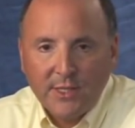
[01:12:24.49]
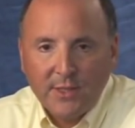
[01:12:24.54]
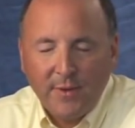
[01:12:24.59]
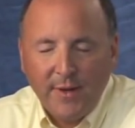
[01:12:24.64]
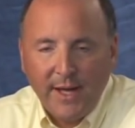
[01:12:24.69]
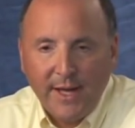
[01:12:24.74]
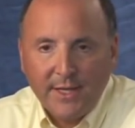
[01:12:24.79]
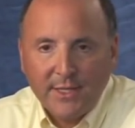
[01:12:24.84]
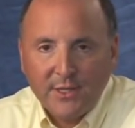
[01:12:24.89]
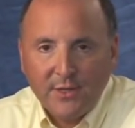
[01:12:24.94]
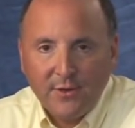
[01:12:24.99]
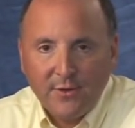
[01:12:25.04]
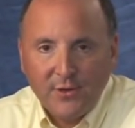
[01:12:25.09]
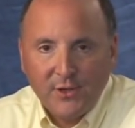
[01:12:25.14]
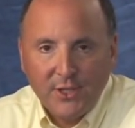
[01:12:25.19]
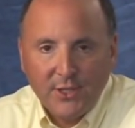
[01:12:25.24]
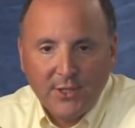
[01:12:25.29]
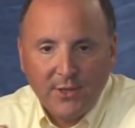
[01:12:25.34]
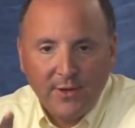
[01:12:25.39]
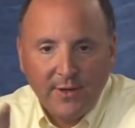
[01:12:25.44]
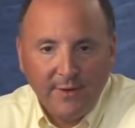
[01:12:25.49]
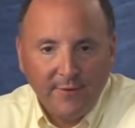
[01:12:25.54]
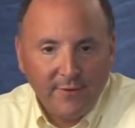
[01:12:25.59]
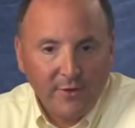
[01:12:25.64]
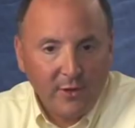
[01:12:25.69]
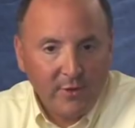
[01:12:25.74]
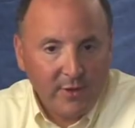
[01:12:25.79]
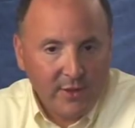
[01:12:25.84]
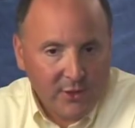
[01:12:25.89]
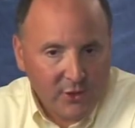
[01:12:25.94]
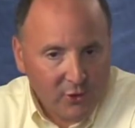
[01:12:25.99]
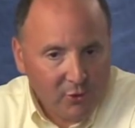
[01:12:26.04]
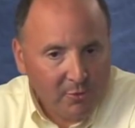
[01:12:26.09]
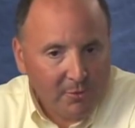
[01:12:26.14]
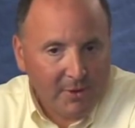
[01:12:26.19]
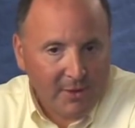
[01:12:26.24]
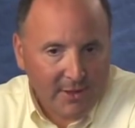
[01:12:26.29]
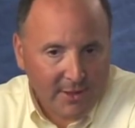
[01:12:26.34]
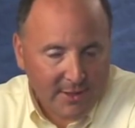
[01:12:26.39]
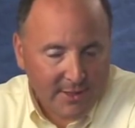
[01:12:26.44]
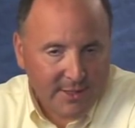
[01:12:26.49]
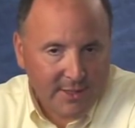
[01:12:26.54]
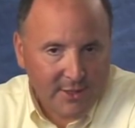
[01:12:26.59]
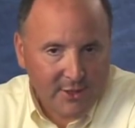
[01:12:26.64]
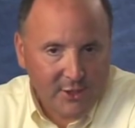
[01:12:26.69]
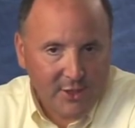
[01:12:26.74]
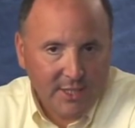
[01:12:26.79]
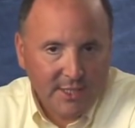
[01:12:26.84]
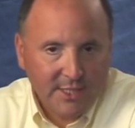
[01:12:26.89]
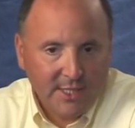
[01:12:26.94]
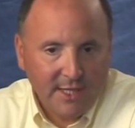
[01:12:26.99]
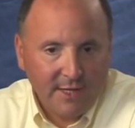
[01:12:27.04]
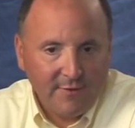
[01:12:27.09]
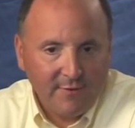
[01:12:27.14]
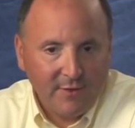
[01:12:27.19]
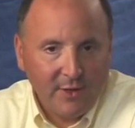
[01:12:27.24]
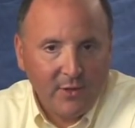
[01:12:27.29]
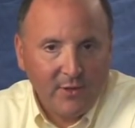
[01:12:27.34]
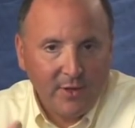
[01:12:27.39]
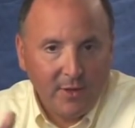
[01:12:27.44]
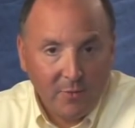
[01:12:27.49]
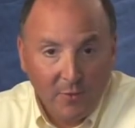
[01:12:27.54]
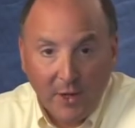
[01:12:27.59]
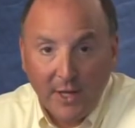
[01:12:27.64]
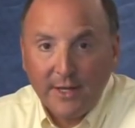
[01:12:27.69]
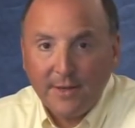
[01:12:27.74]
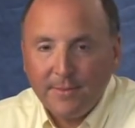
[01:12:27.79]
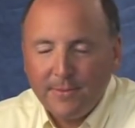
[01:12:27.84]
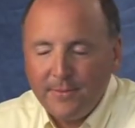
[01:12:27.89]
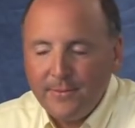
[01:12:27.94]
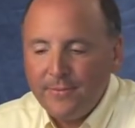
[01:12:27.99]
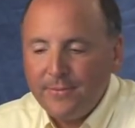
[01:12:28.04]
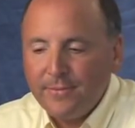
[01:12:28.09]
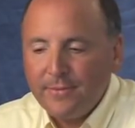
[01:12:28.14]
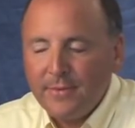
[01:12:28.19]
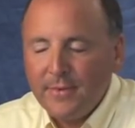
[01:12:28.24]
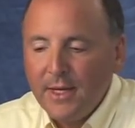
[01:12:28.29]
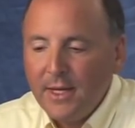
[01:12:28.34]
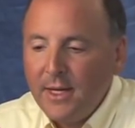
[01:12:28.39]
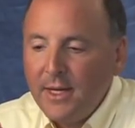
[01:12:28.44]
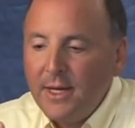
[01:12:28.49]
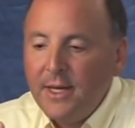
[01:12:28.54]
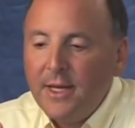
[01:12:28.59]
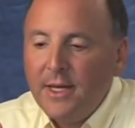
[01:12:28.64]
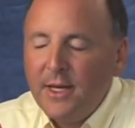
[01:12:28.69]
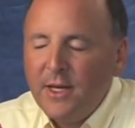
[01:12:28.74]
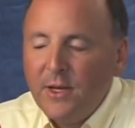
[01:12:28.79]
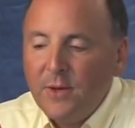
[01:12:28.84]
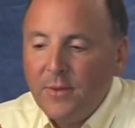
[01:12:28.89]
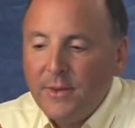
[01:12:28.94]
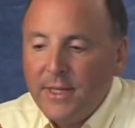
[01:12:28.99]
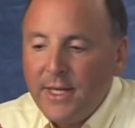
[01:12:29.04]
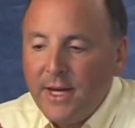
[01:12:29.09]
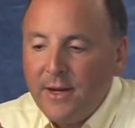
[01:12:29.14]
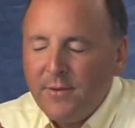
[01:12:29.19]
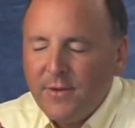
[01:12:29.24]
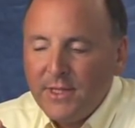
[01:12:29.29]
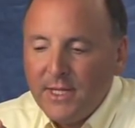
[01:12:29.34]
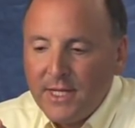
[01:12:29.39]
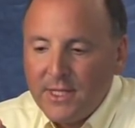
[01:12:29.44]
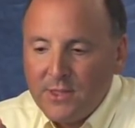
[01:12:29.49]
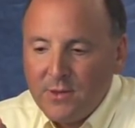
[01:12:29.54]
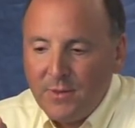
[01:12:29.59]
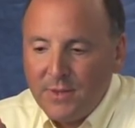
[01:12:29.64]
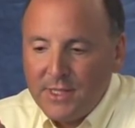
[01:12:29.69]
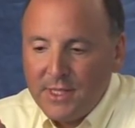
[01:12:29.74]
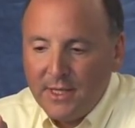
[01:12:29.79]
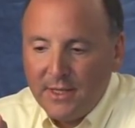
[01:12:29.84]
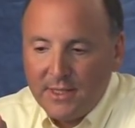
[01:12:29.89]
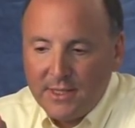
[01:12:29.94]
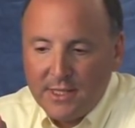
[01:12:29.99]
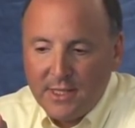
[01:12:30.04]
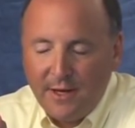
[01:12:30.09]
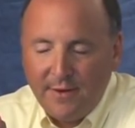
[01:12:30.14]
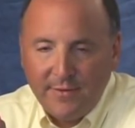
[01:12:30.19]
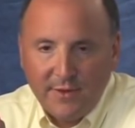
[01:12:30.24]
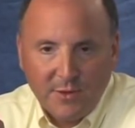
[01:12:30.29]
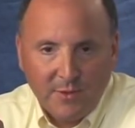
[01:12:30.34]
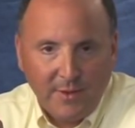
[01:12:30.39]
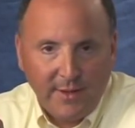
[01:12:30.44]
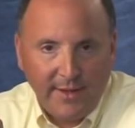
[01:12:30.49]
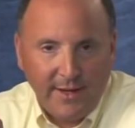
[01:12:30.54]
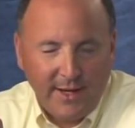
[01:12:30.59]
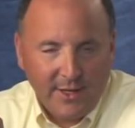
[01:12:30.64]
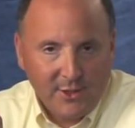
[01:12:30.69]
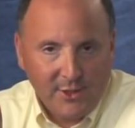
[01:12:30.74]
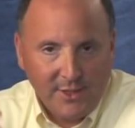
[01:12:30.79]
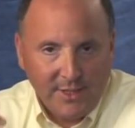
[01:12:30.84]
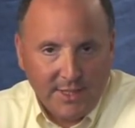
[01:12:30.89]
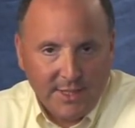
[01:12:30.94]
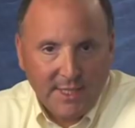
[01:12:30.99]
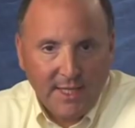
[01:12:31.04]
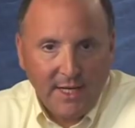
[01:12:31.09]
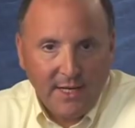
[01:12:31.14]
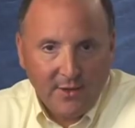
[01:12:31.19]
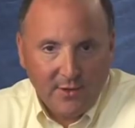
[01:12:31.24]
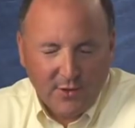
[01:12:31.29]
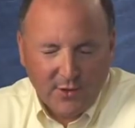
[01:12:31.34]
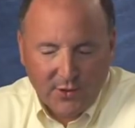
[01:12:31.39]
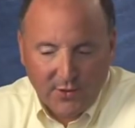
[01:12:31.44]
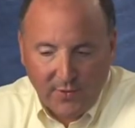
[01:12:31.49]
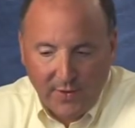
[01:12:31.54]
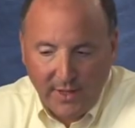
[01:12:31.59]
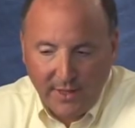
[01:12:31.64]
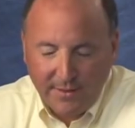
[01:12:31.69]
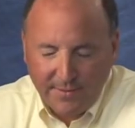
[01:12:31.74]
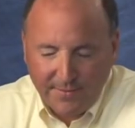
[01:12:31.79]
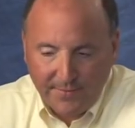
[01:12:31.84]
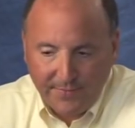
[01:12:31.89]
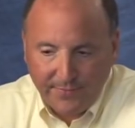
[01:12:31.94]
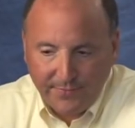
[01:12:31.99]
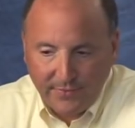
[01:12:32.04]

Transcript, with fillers: So I asked her if she saw any floating toolbars, and she said, "Floating what?" Well, then I realized I wasn't going to solve this without actually seeing her screen.